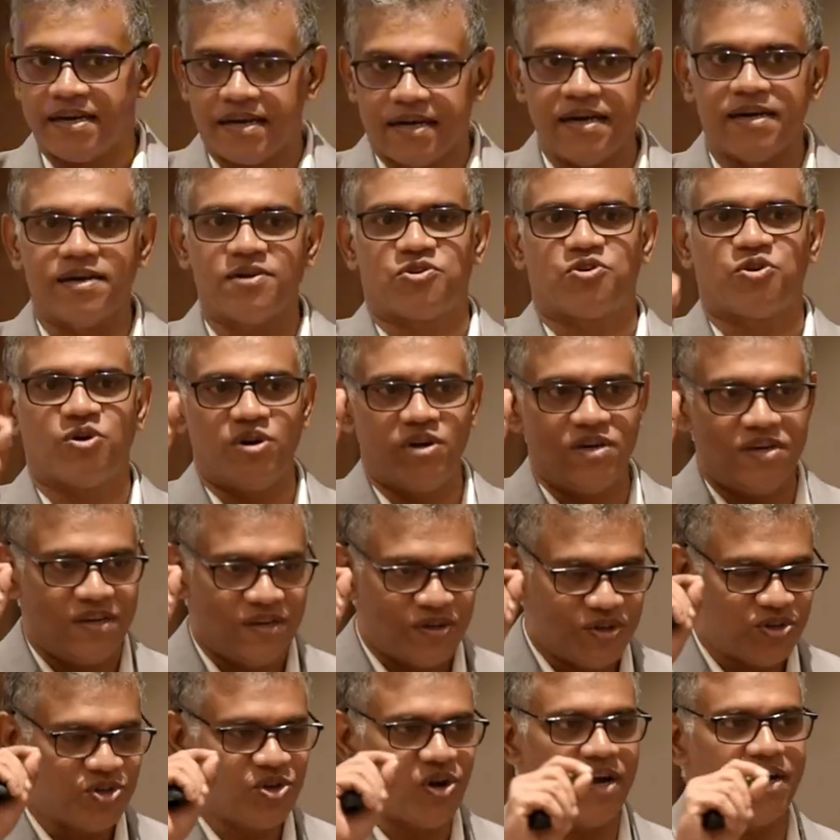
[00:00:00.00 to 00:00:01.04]
Control
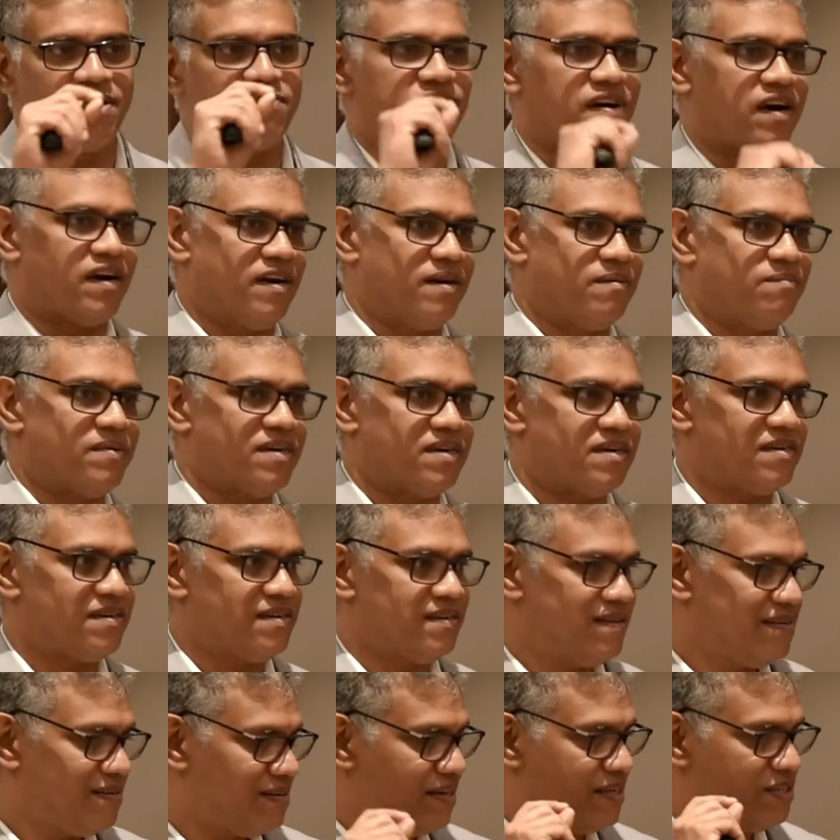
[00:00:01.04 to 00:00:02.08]
your environment.
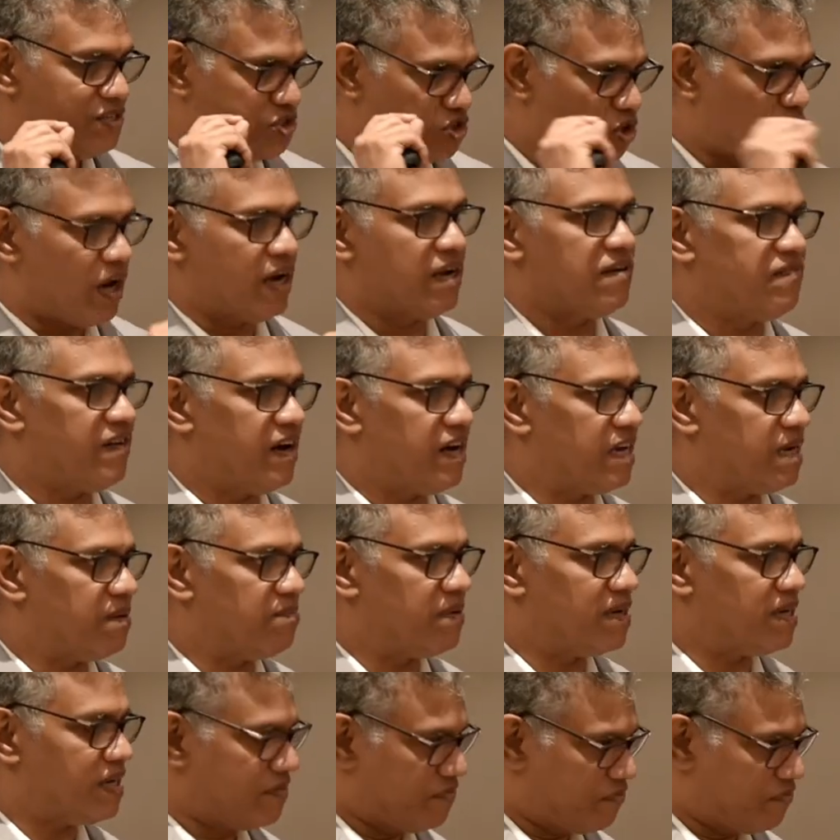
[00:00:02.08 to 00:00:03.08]
It's your environment.